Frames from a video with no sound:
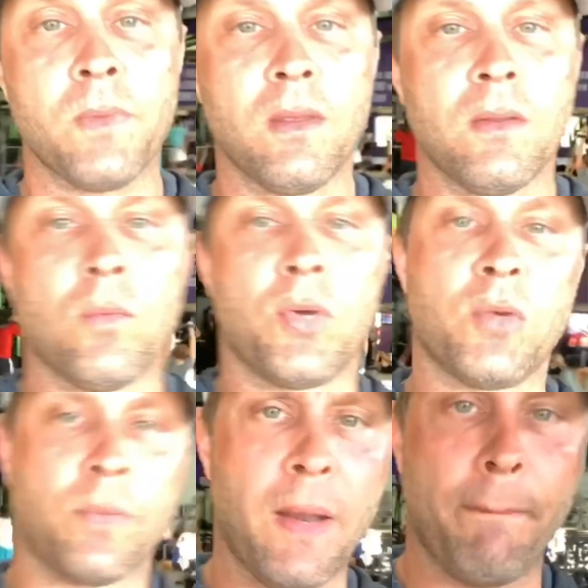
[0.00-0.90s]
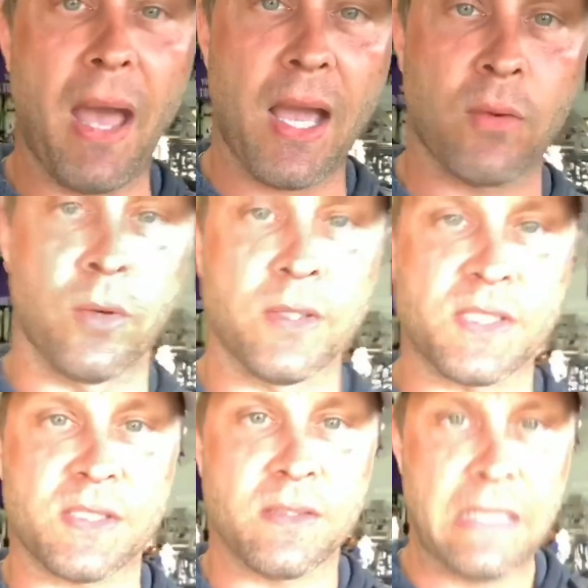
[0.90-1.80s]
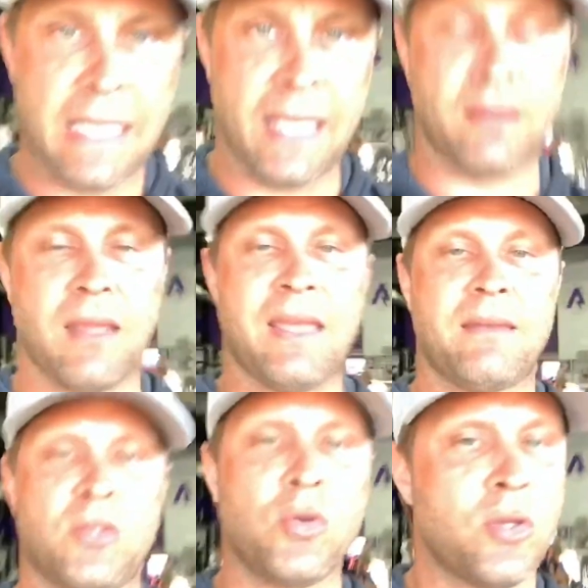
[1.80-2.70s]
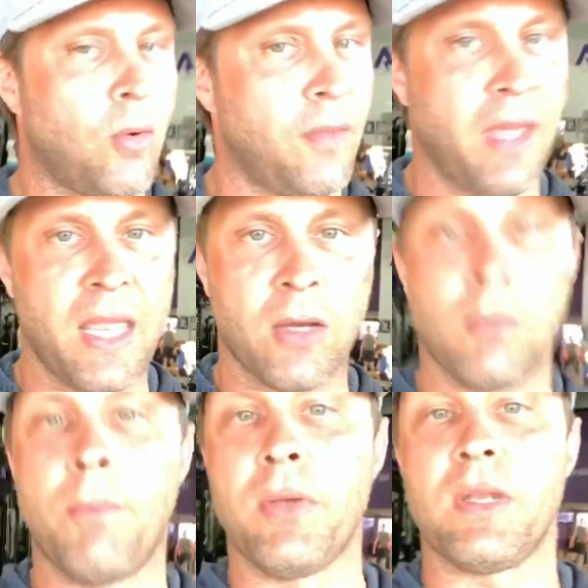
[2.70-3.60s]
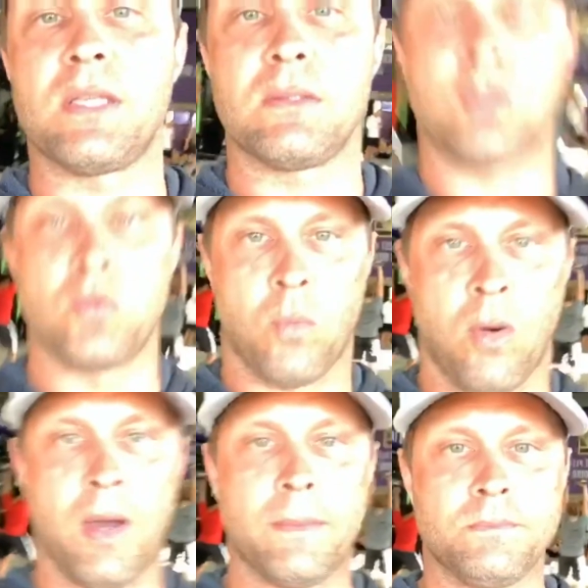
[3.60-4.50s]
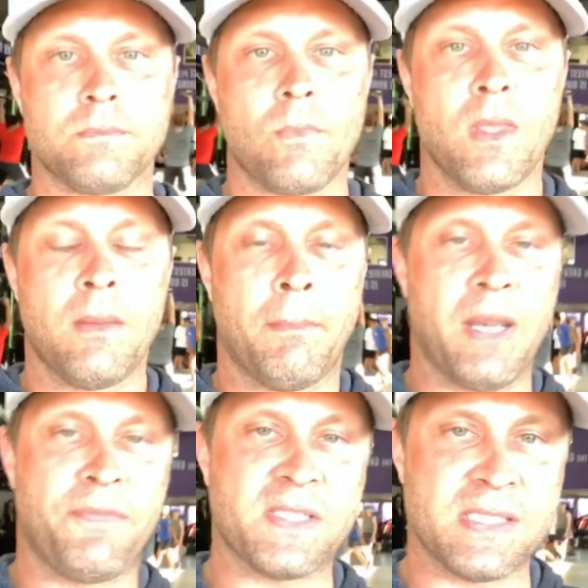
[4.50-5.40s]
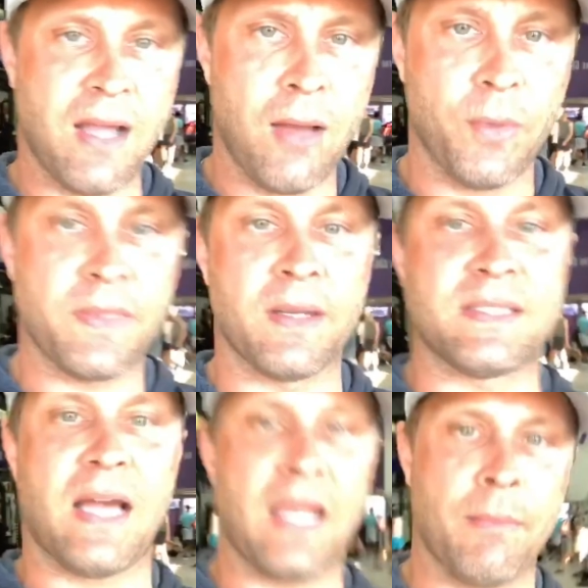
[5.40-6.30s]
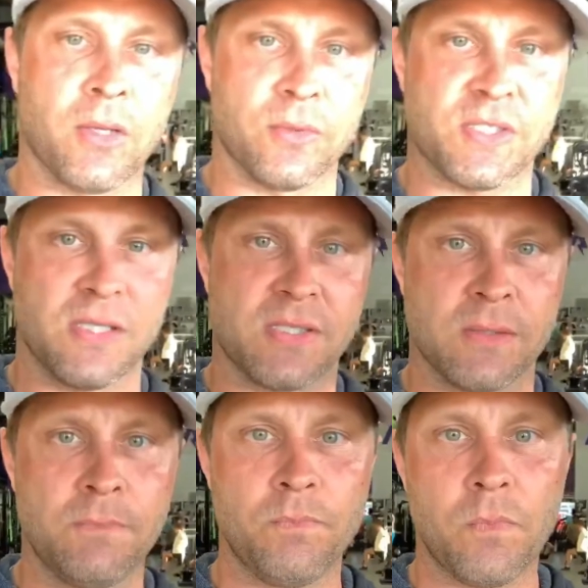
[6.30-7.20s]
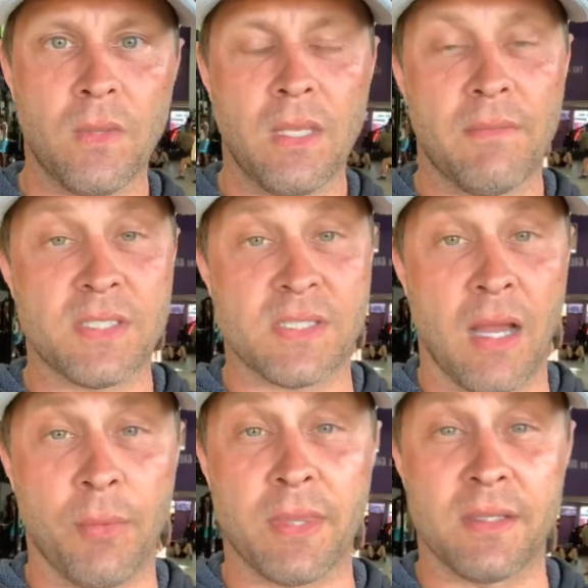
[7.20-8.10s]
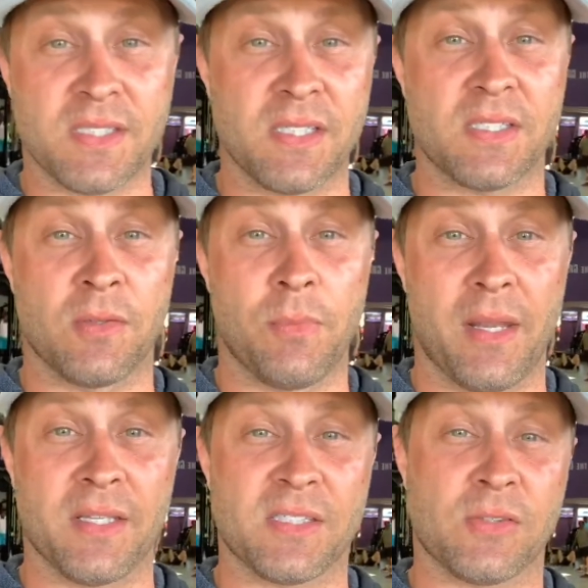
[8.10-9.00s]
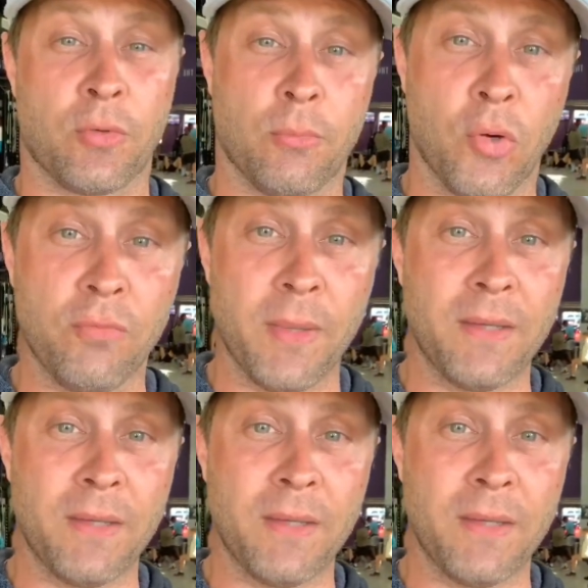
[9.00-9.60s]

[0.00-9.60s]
when you run backwards, you can do all the ankle mobility you want. But if it's not within a dynamical system, if it's not within a system that is through movement,